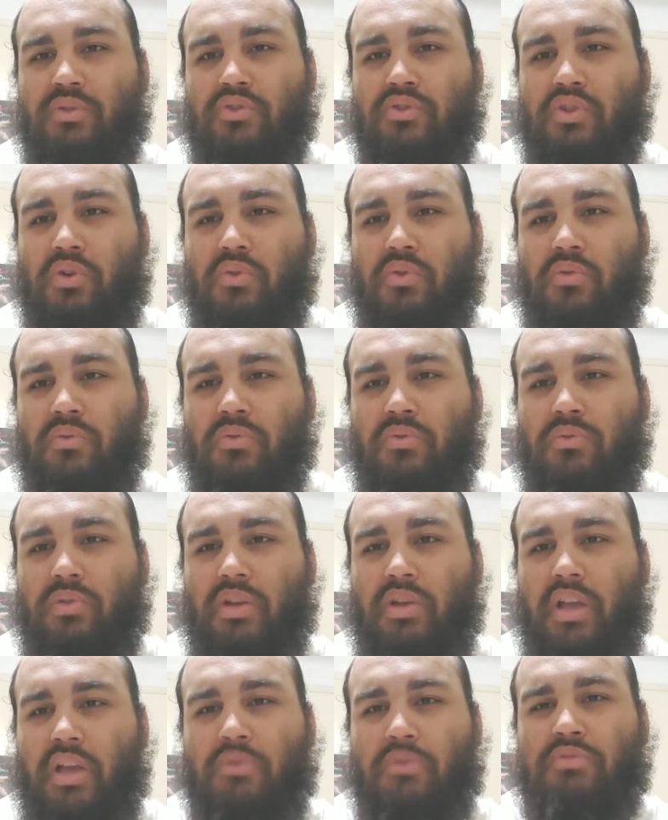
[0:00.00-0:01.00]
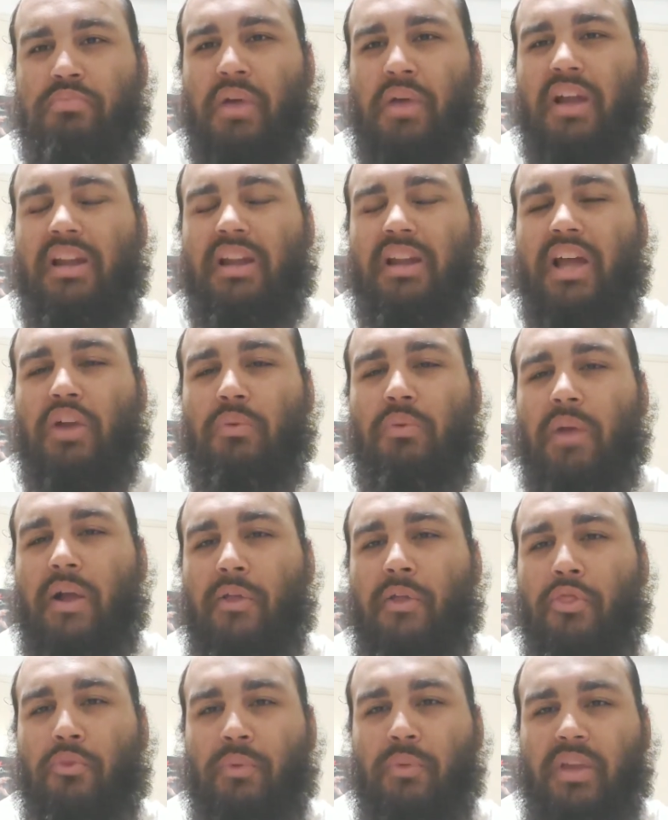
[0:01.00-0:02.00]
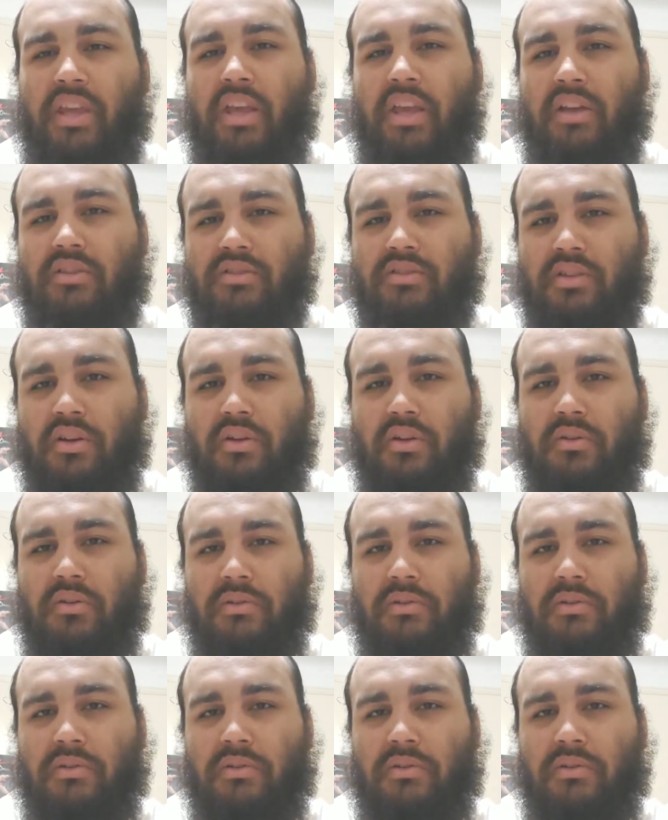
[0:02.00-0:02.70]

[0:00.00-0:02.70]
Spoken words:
So it was probably like around 3 years ago.